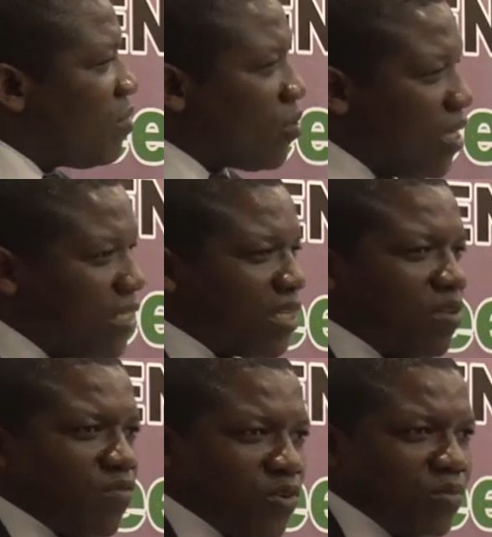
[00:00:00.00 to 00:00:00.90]
create an
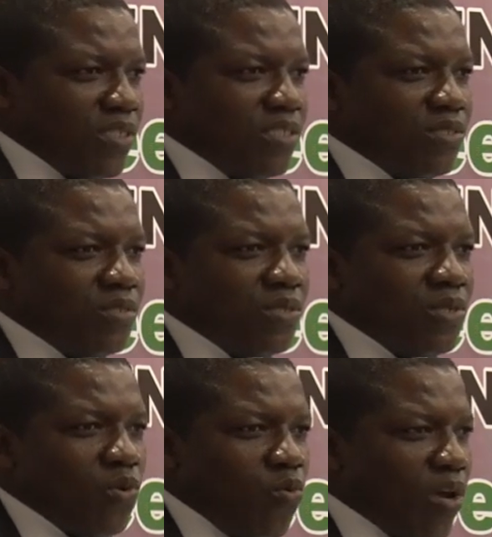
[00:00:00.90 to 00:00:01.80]
environment
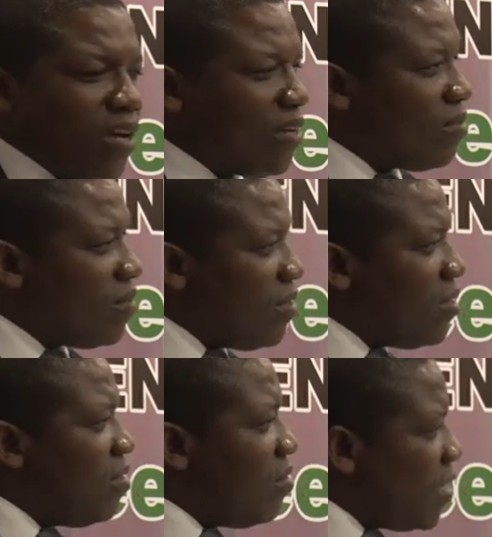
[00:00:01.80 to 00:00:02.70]
where
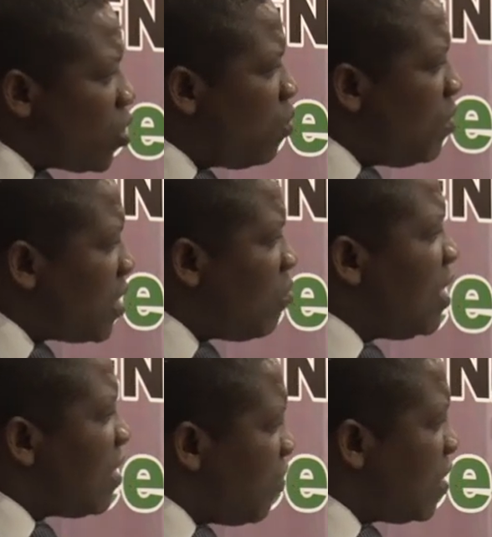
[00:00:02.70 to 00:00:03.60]
there should be some
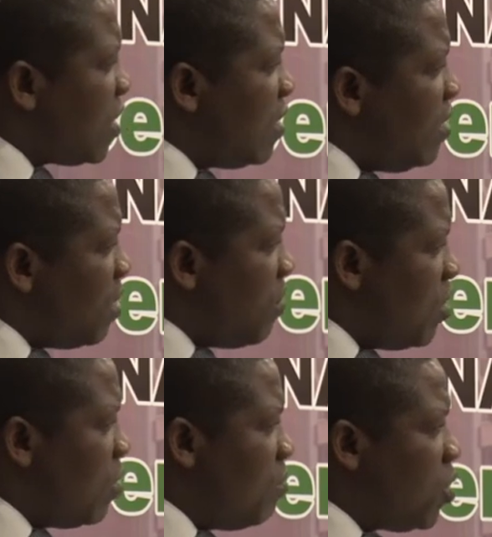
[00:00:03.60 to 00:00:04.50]
intervention in the
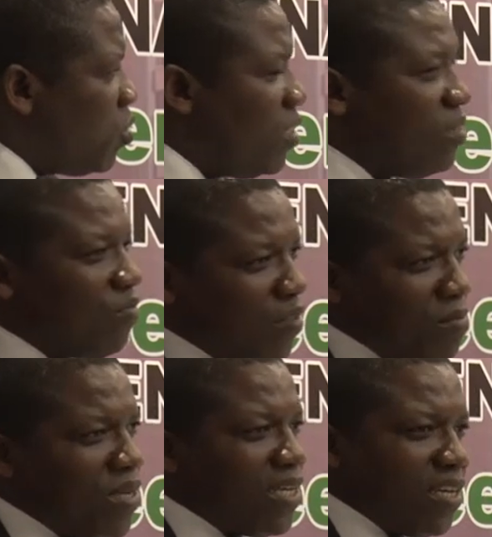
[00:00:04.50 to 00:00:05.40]
middle between
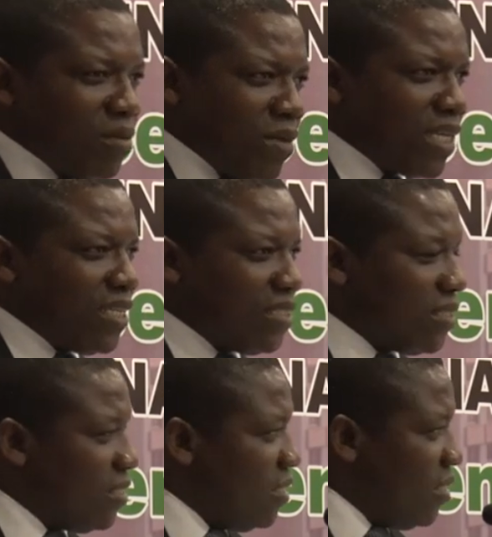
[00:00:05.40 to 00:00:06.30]
farming and the market,
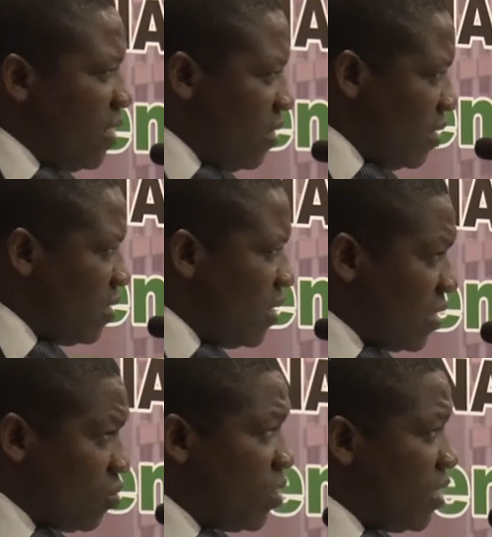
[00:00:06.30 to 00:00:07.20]
and that's
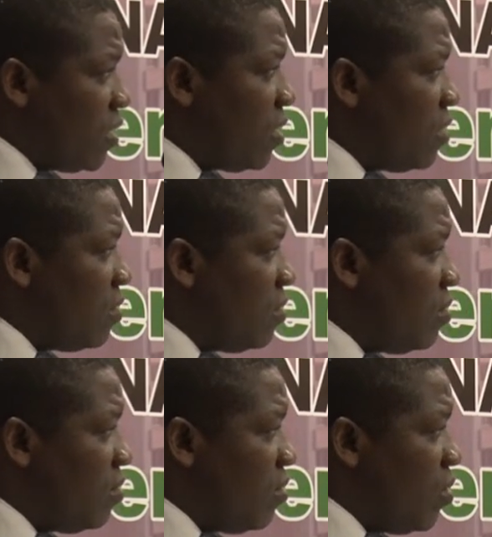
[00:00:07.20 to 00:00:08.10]
industrialization,
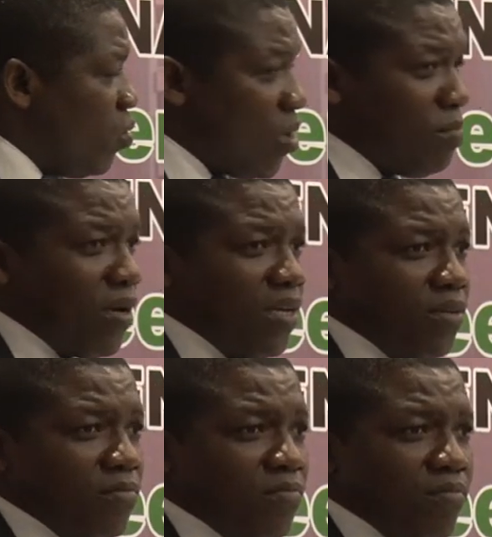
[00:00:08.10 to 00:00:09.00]

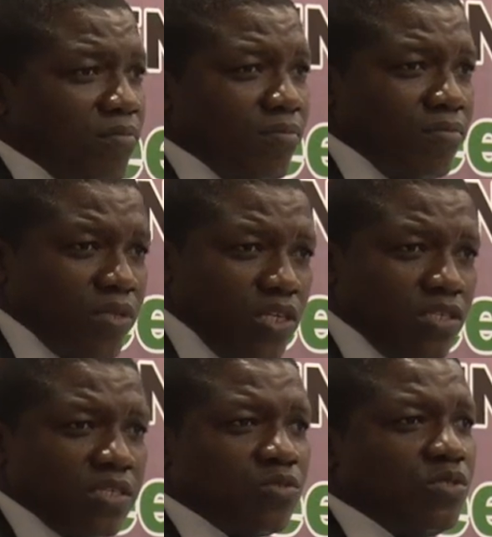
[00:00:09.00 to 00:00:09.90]
whereby the
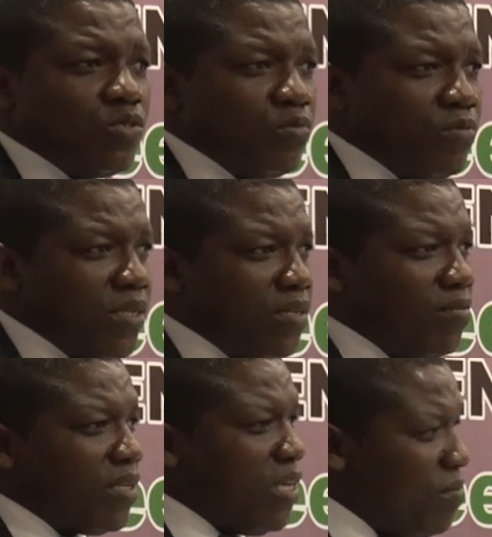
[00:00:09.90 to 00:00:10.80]
industries will be
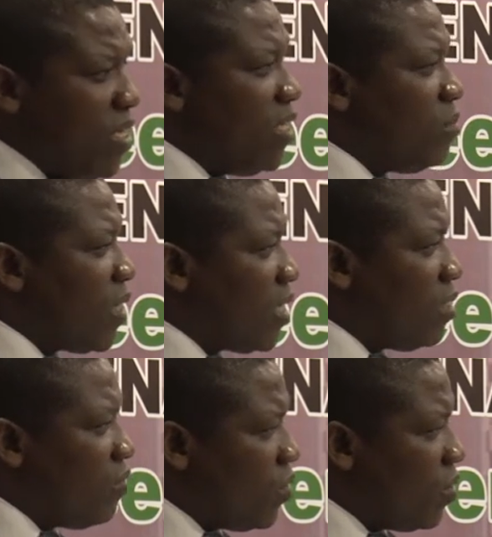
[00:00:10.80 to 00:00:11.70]
the immediate
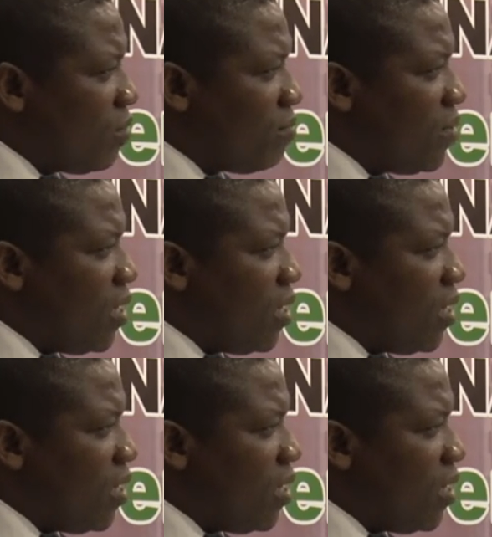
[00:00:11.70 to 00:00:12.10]
market for